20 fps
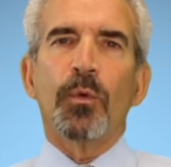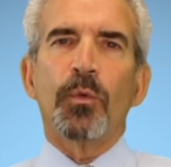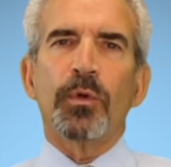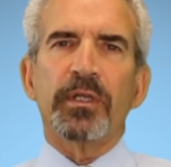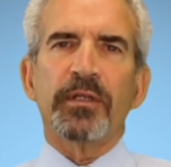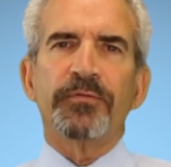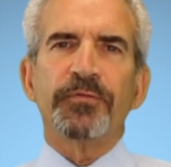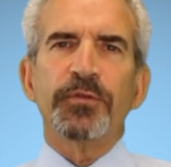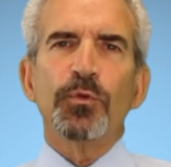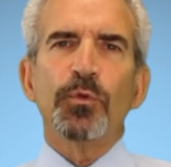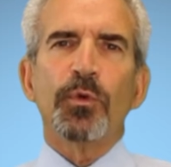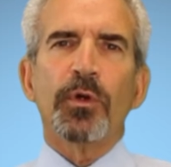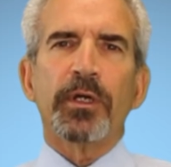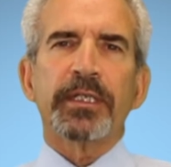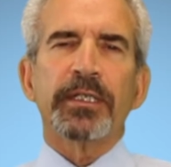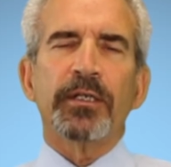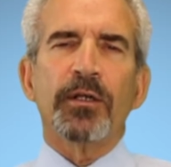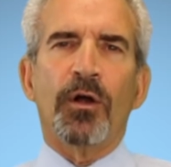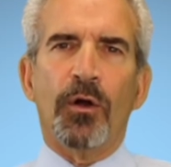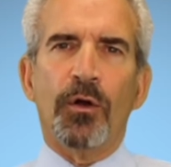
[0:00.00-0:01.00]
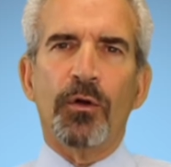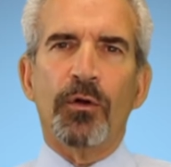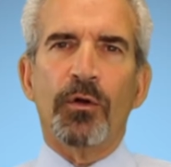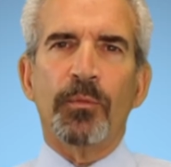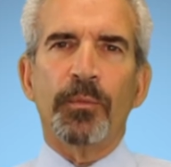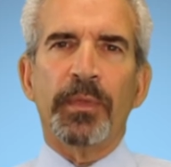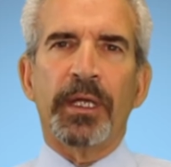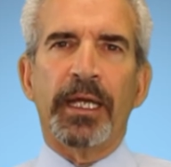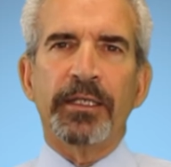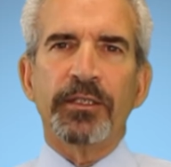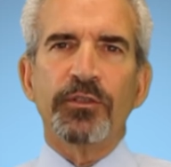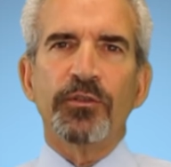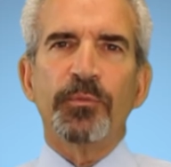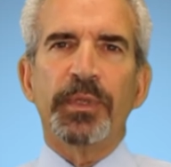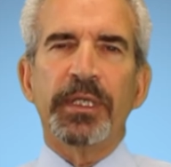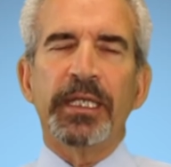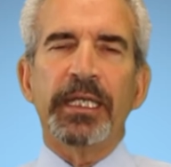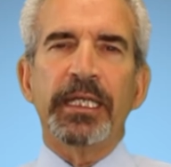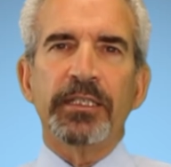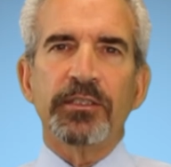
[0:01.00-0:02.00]
Well, if you work at home and you've
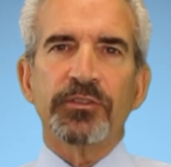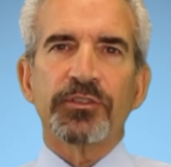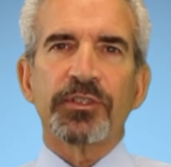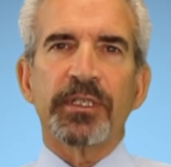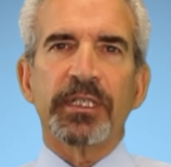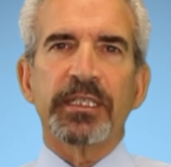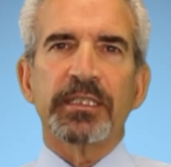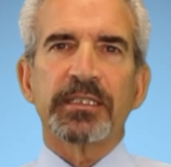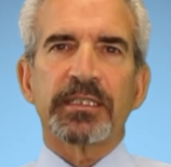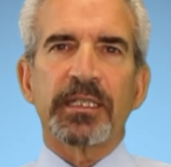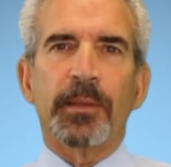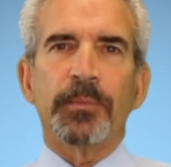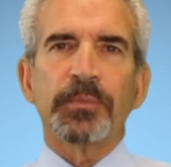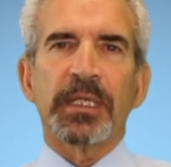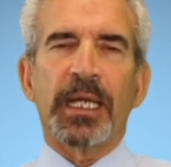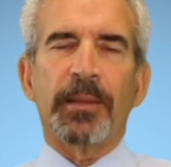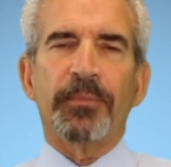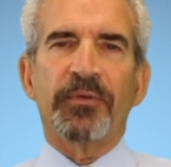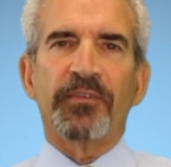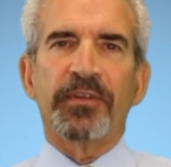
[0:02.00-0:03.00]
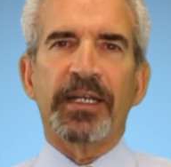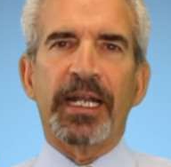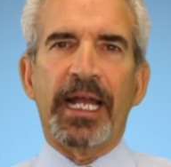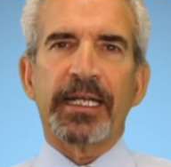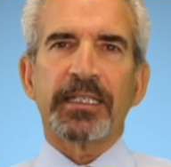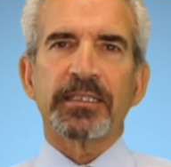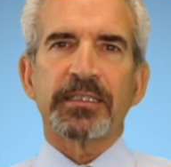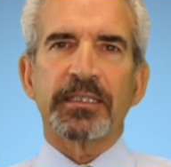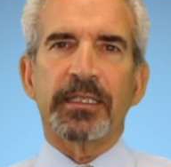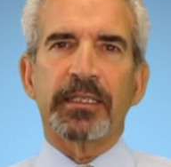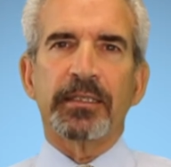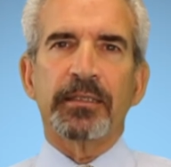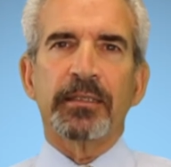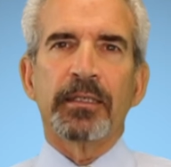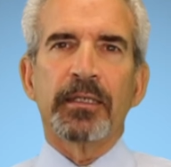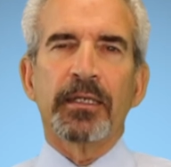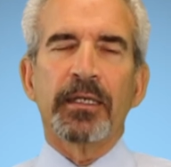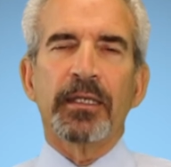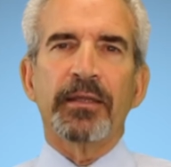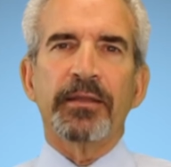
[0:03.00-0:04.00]
been injured in some type of an accident,
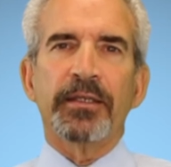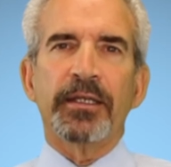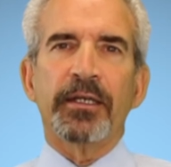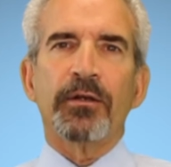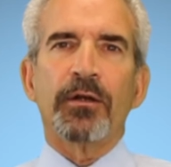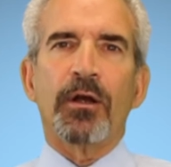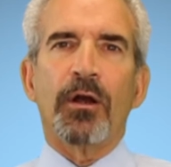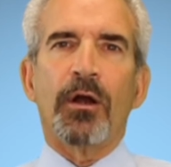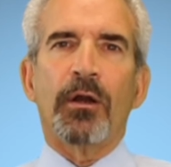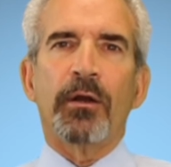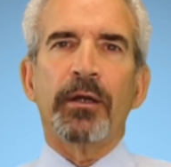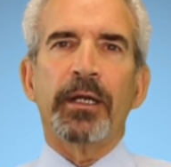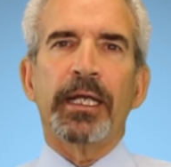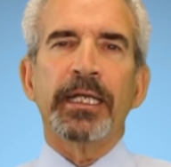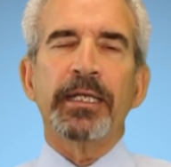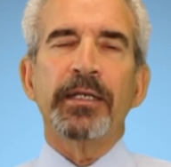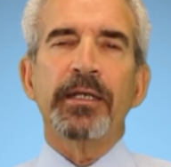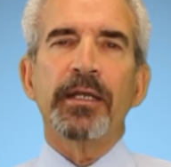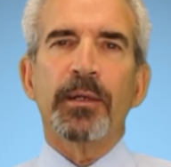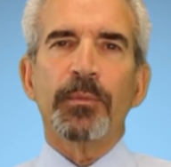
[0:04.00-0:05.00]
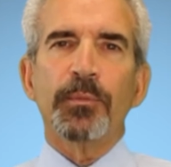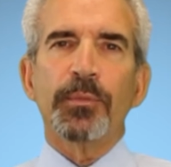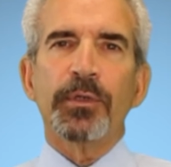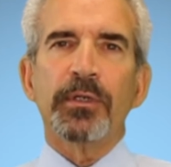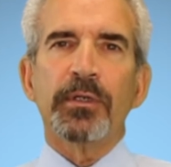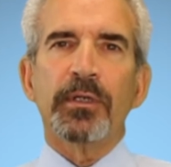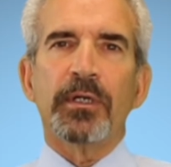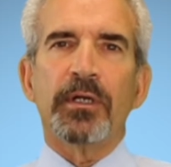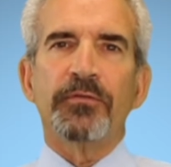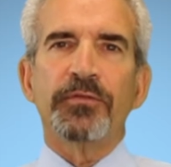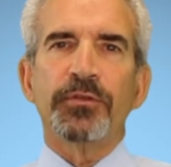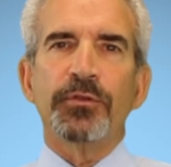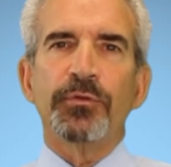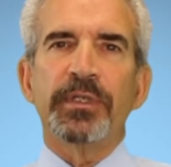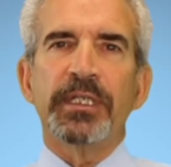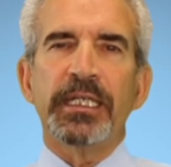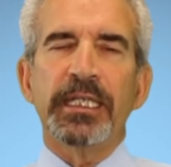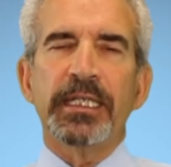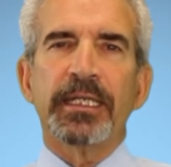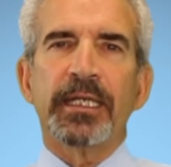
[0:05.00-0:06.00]
there are a number of
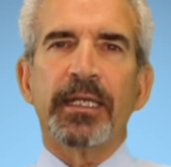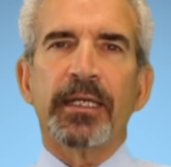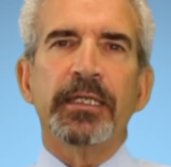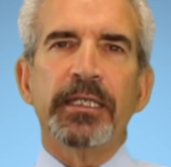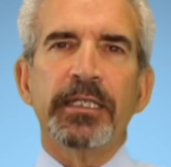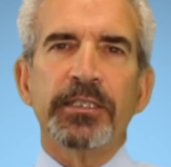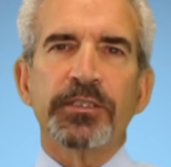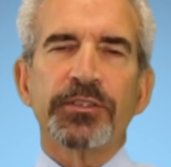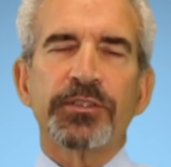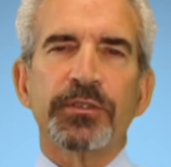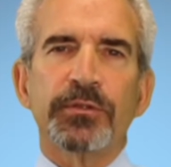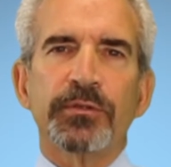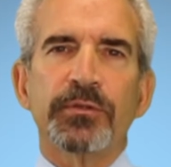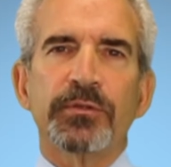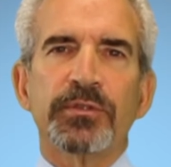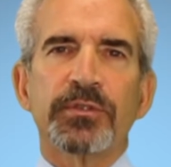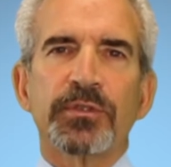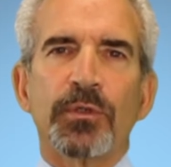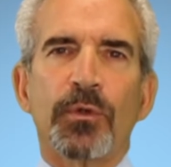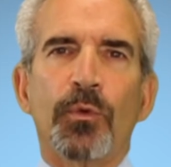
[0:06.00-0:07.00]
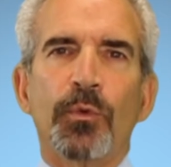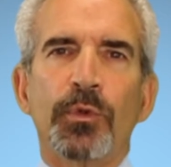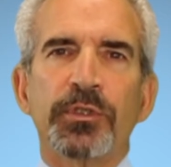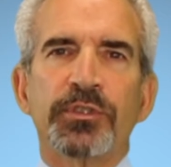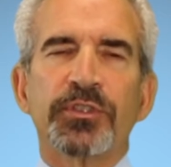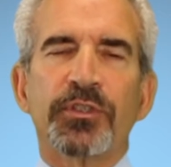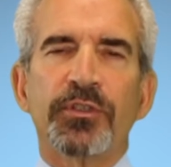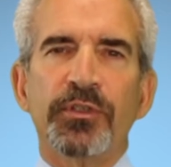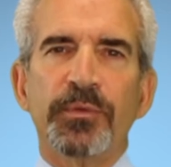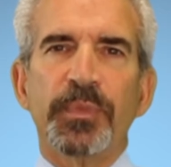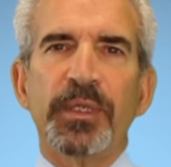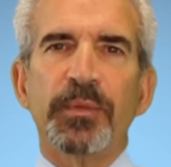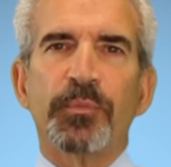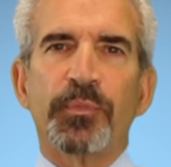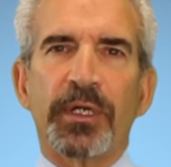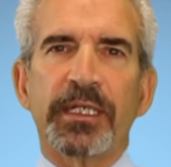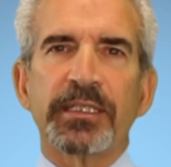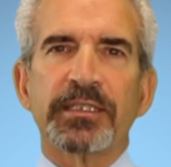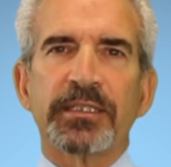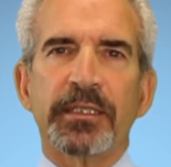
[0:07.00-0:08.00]
unique issues which could be
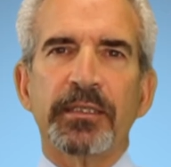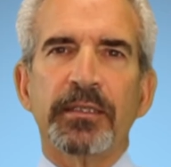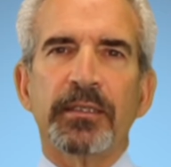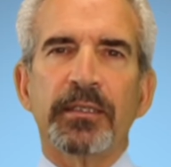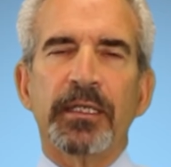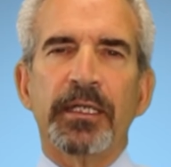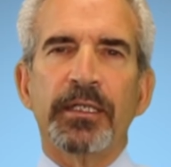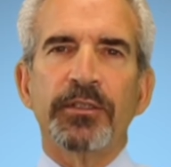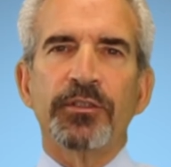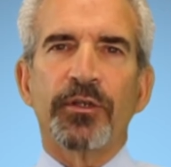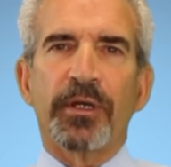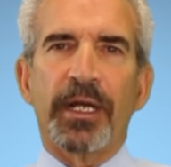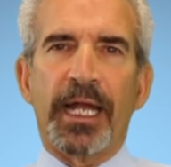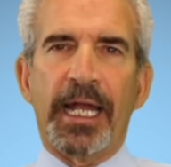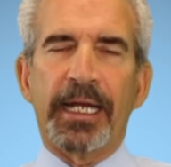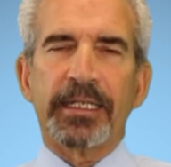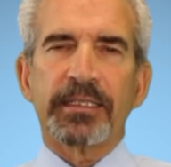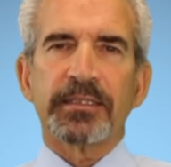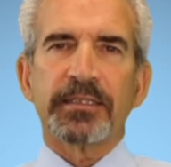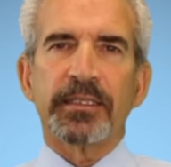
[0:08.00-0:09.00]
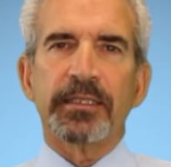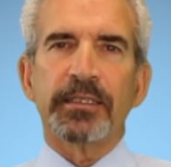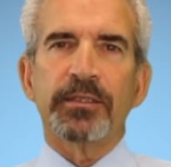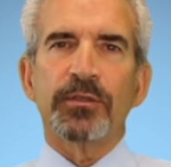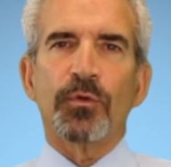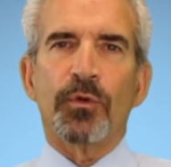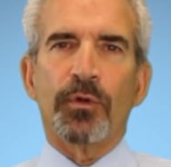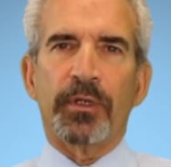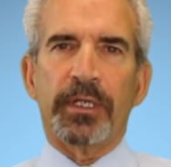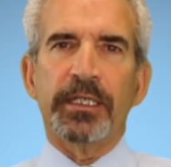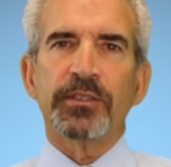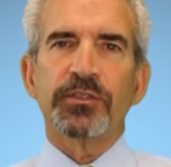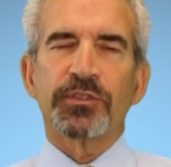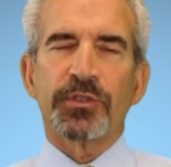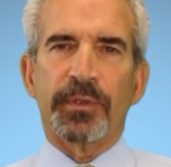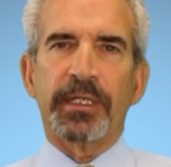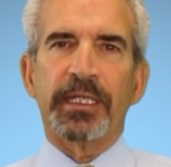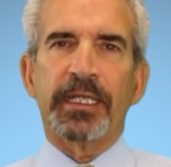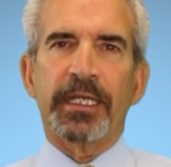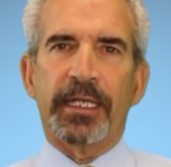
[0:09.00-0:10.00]
present in your accident or
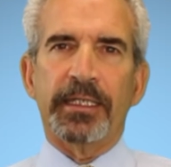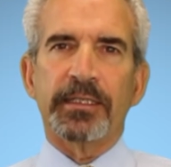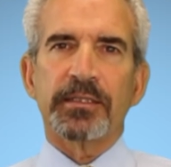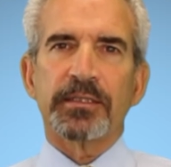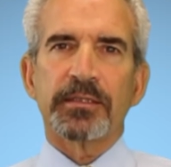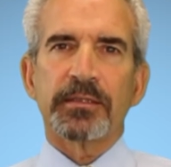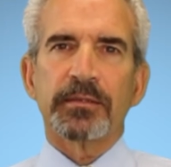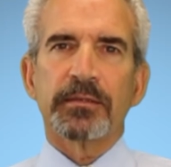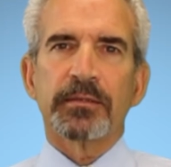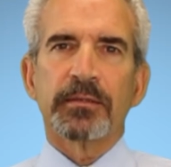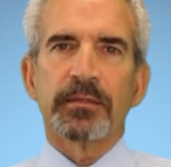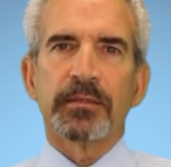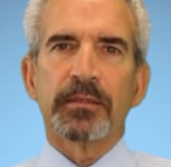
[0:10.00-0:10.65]
injury case.